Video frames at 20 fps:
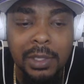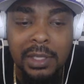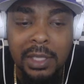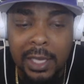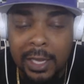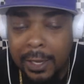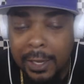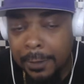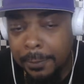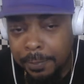
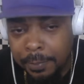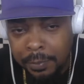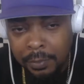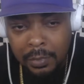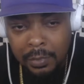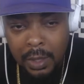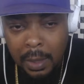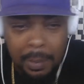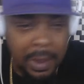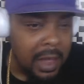saying.
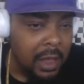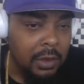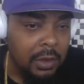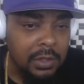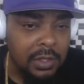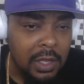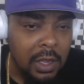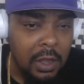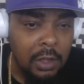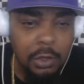Pau
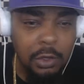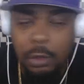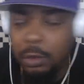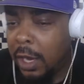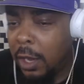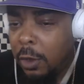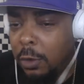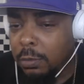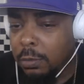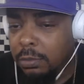Gasol, you
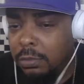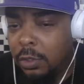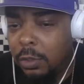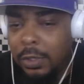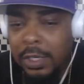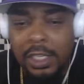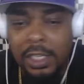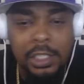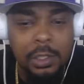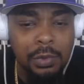dope. You
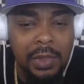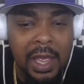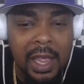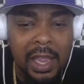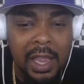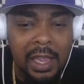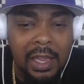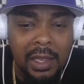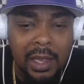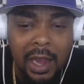did your
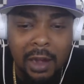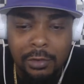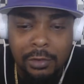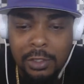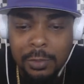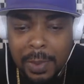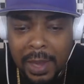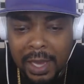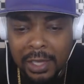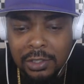thing. I
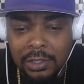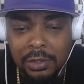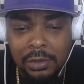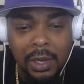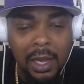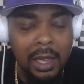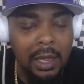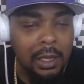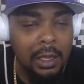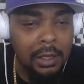respect you.
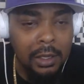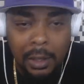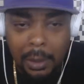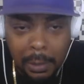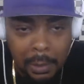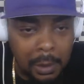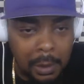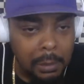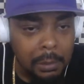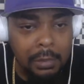
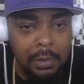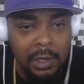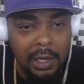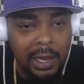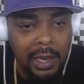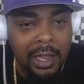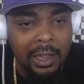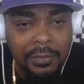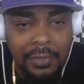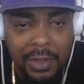
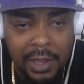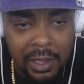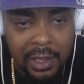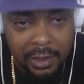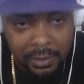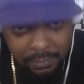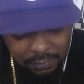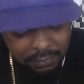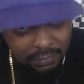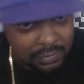Laker
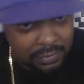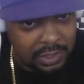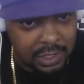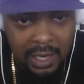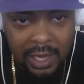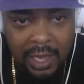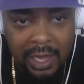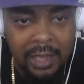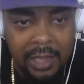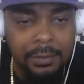fan. See the
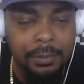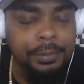hat.